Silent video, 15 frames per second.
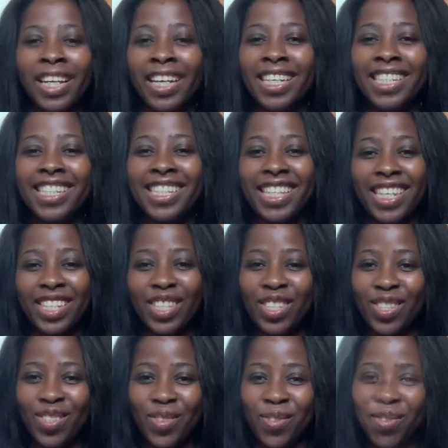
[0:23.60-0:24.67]
stay
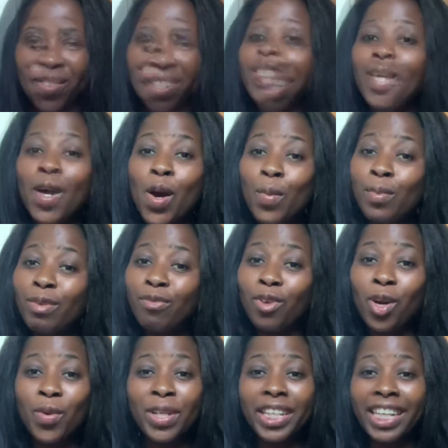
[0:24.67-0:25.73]
tuned. So
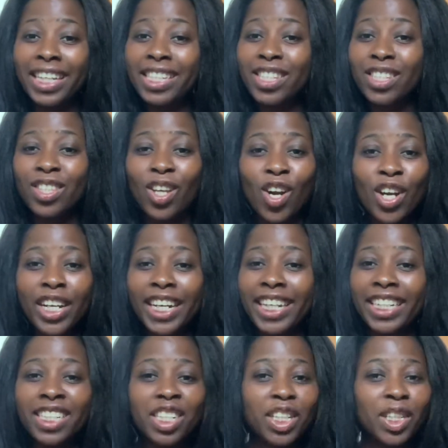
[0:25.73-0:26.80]
before we get
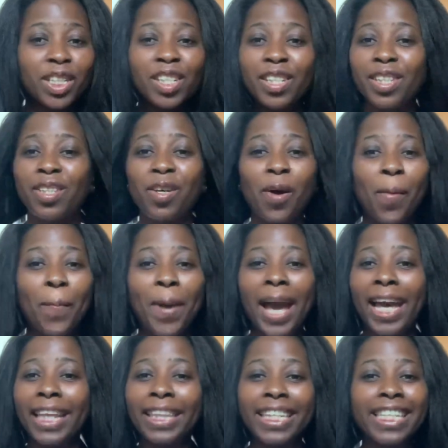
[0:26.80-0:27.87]
started, don't
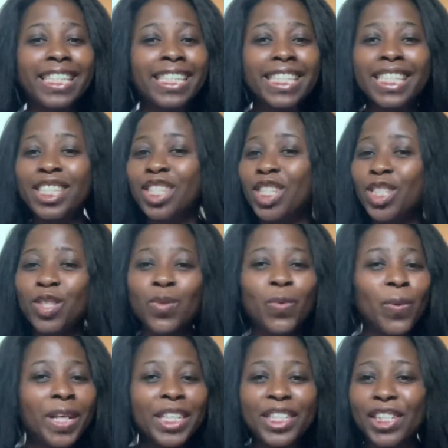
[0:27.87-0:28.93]
mind this
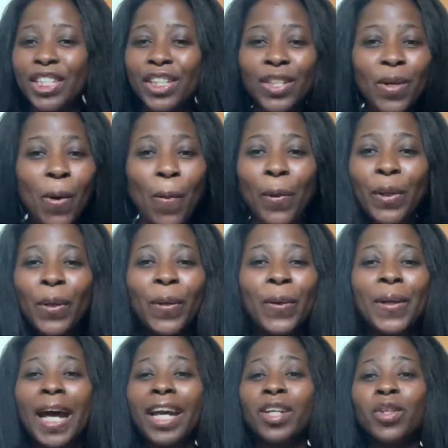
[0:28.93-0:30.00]
situation going
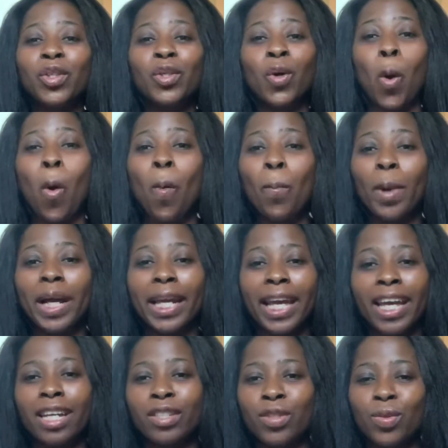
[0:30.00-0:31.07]
on. I don't comb my
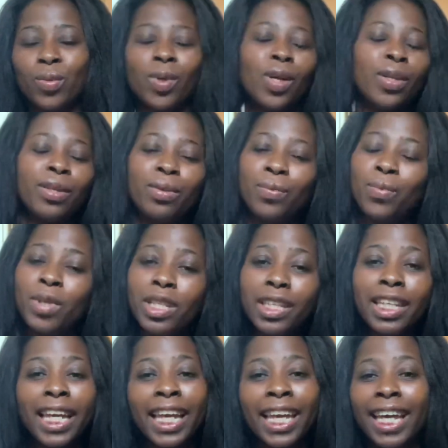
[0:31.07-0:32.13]
hair throughout the
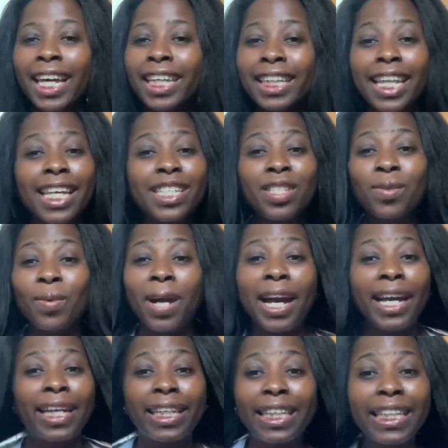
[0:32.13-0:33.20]
week. That's
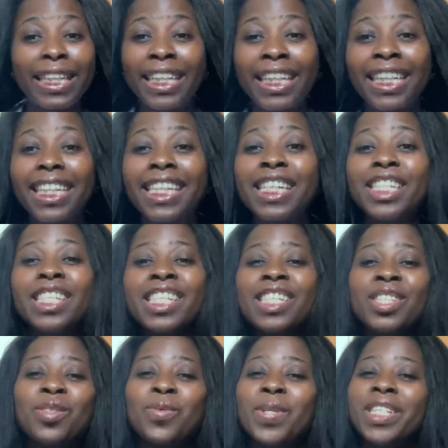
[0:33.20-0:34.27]
why this
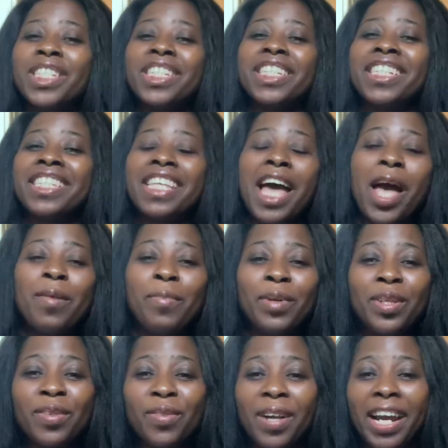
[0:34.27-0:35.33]
situation is
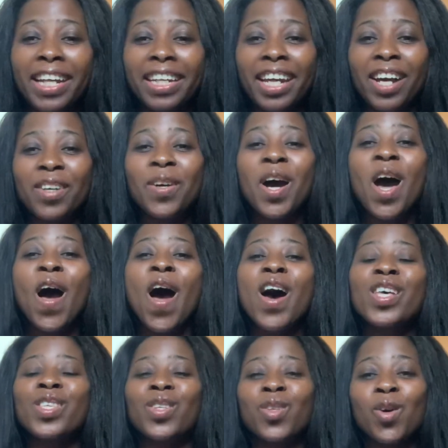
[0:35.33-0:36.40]
happening right now.
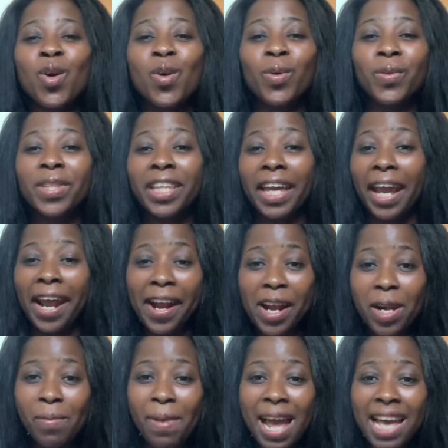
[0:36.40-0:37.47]
So the
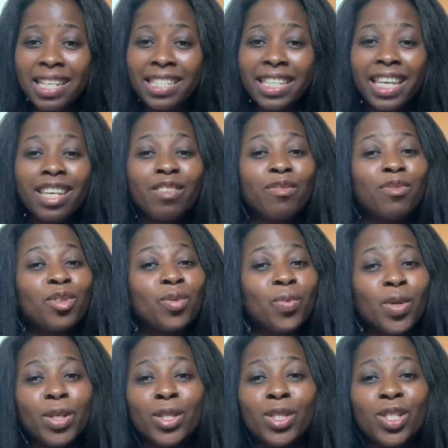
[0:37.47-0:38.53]
hair mask, if you
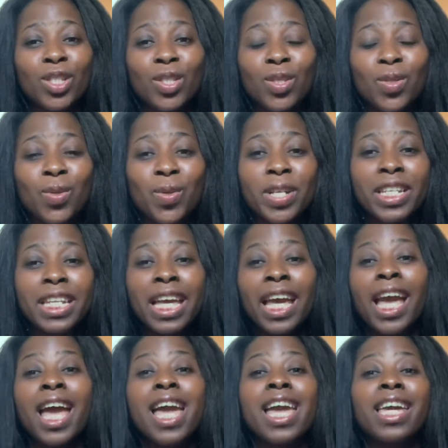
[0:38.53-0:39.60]
want to do it,
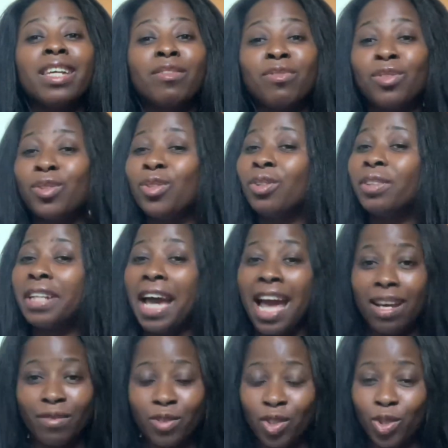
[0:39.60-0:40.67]
if you don't
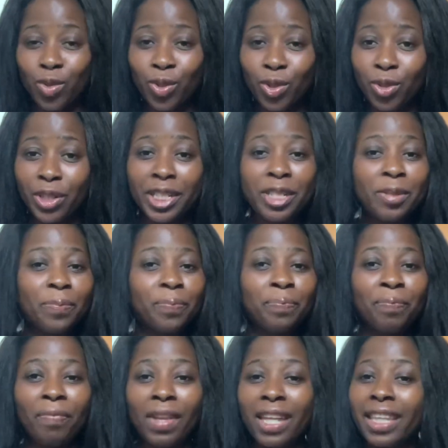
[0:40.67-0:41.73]
have children,
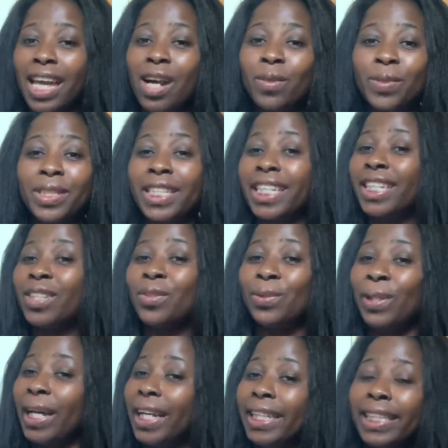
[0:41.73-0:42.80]
that would take you
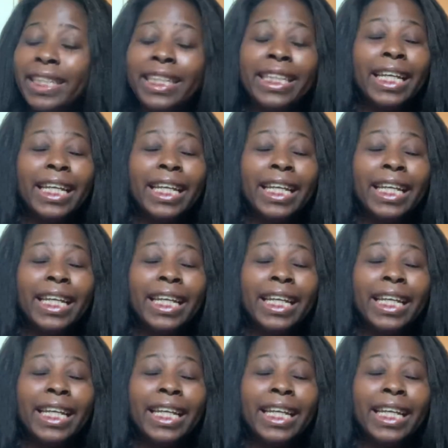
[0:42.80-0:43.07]
like